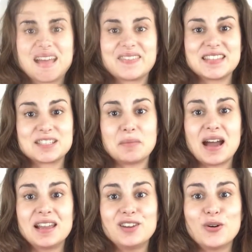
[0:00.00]
The
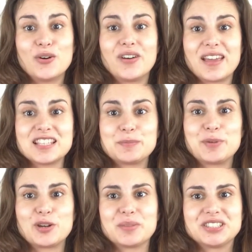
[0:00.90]
Smile or
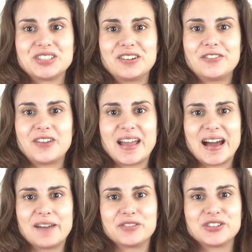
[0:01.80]
Spirometer
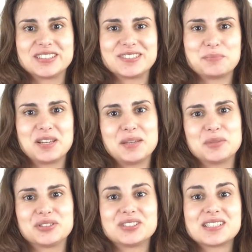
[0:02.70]

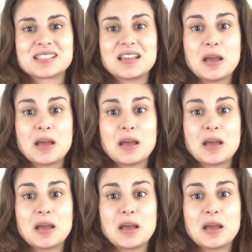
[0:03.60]
500mm